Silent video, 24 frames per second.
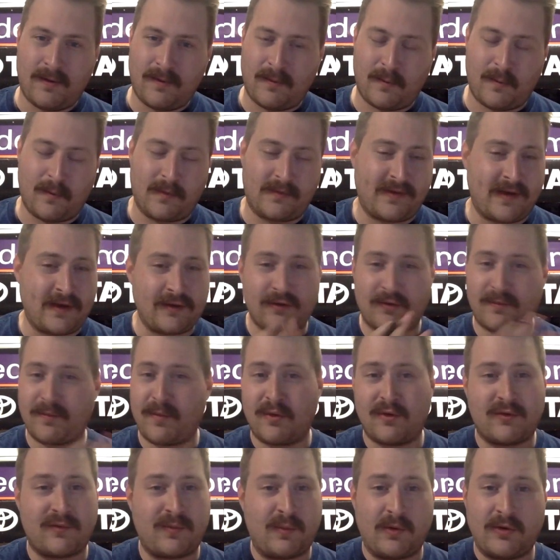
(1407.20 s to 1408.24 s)
or it's Hendrick
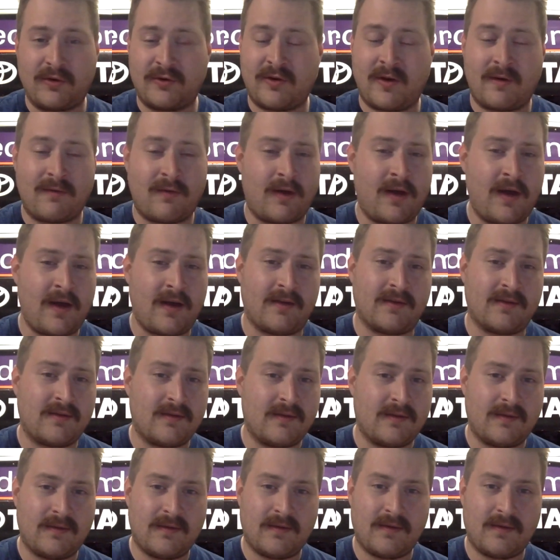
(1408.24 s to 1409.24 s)
Motorsports Chevrolets.